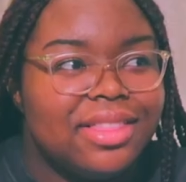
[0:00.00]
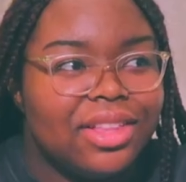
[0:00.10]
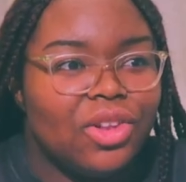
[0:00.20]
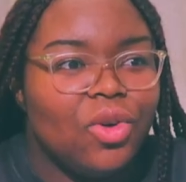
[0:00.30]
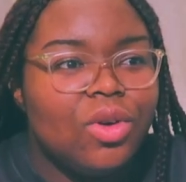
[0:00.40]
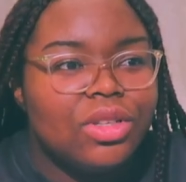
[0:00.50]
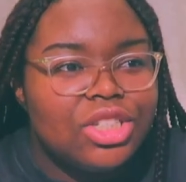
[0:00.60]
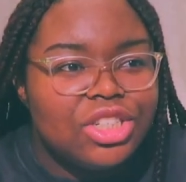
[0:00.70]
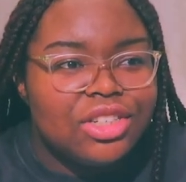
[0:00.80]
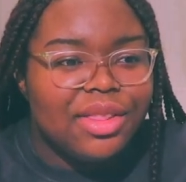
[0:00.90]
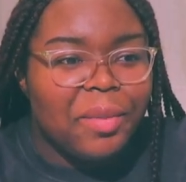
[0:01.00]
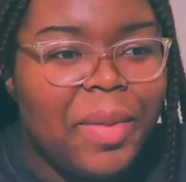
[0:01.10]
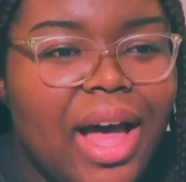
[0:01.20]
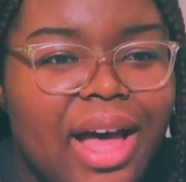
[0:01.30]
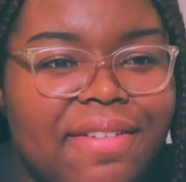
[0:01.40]
the launch, the
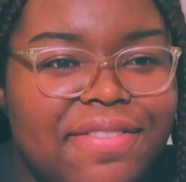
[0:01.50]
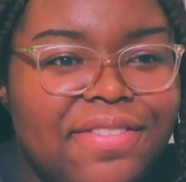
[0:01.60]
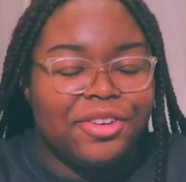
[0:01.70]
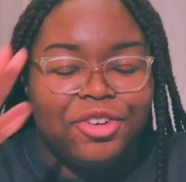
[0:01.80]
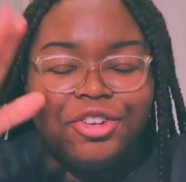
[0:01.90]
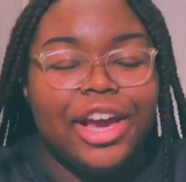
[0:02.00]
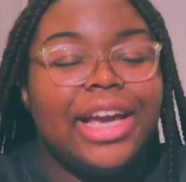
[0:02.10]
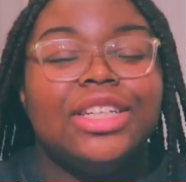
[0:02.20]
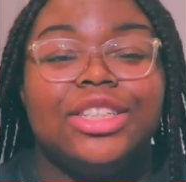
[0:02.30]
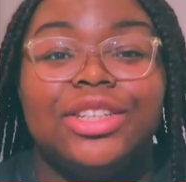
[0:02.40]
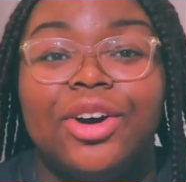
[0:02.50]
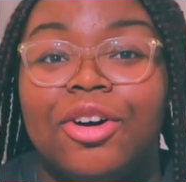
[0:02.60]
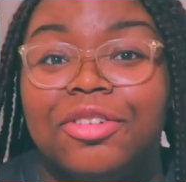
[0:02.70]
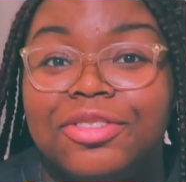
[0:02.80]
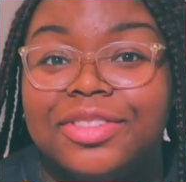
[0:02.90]
birth, the creation
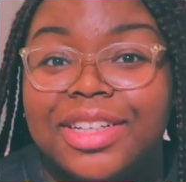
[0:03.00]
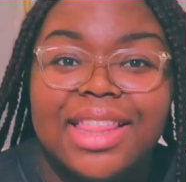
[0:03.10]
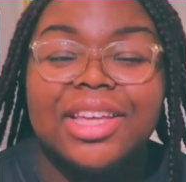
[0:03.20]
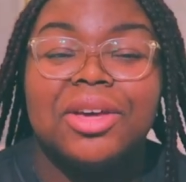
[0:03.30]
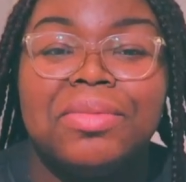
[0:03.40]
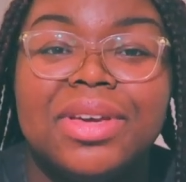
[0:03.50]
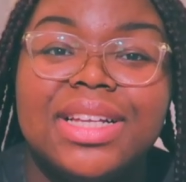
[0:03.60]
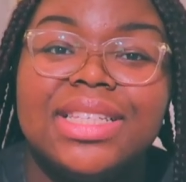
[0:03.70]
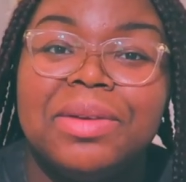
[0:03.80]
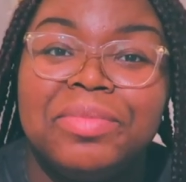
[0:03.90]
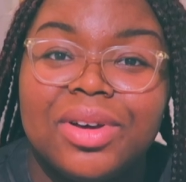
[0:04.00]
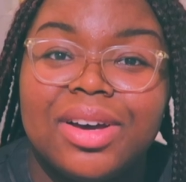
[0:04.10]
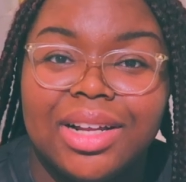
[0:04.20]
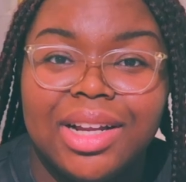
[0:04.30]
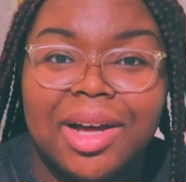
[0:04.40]
of the Communitee
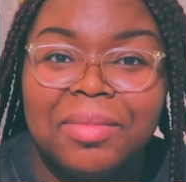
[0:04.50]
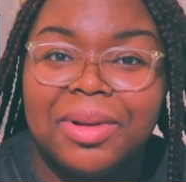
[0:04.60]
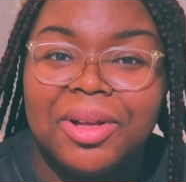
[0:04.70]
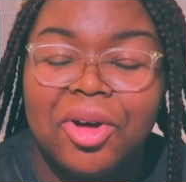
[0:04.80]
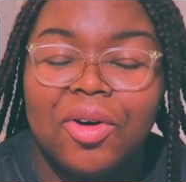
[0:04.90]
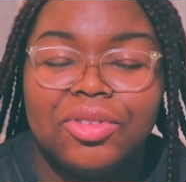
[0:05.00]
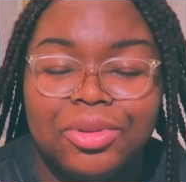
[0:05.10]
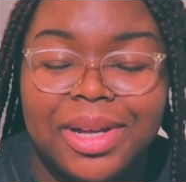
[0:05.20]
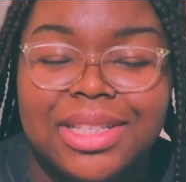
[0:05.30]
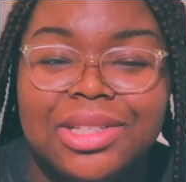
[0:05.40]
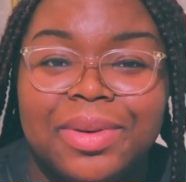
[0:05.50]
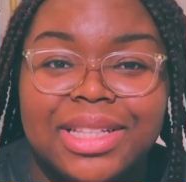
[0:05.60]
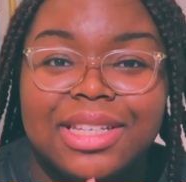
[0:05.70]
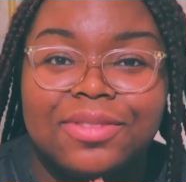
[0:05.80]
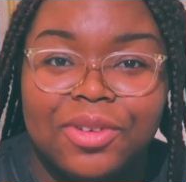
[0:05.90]
Book Club of
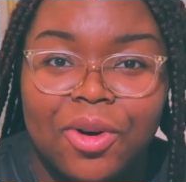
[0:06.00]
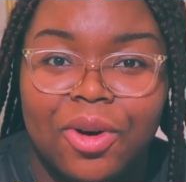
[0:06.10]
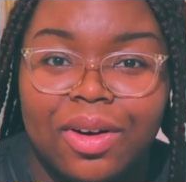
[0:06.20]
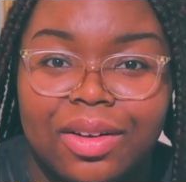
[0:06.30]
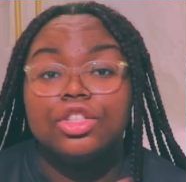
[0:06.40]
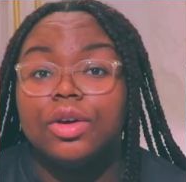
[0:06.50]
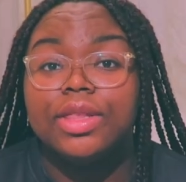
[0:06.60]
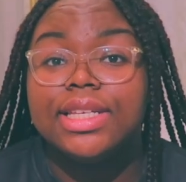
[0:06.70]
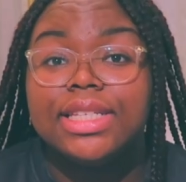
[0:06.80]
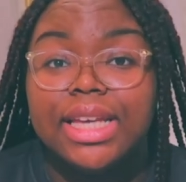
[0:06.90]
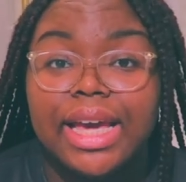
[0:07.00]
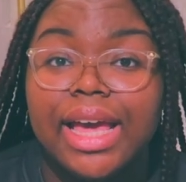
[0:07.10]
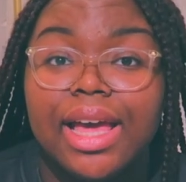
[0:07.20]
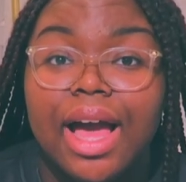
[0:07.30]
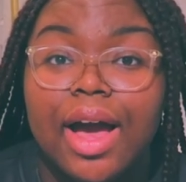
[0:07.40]
2024. So this
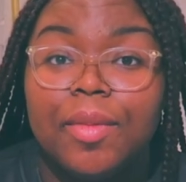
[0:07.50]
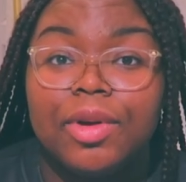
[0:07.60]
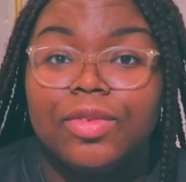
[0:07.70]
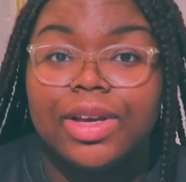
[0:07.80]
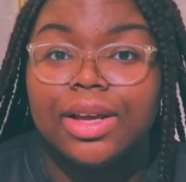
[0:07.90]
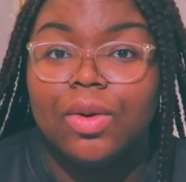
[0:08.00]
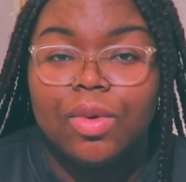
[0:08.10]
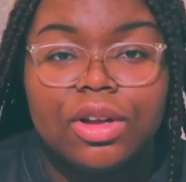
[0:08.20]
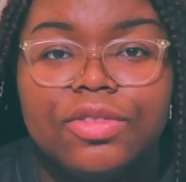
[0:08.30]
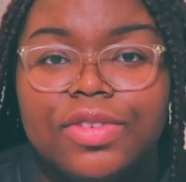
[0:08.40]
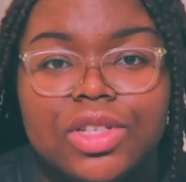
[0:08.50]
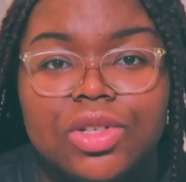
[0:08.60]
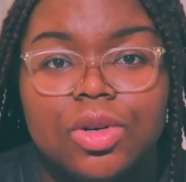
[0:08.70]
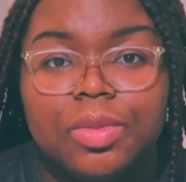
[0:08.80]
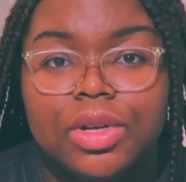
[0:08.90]
year, I'll be reading one
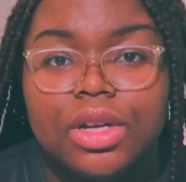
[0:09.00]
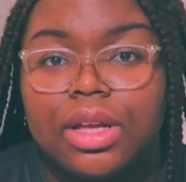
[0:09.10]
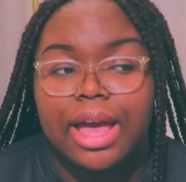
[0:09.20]
physical book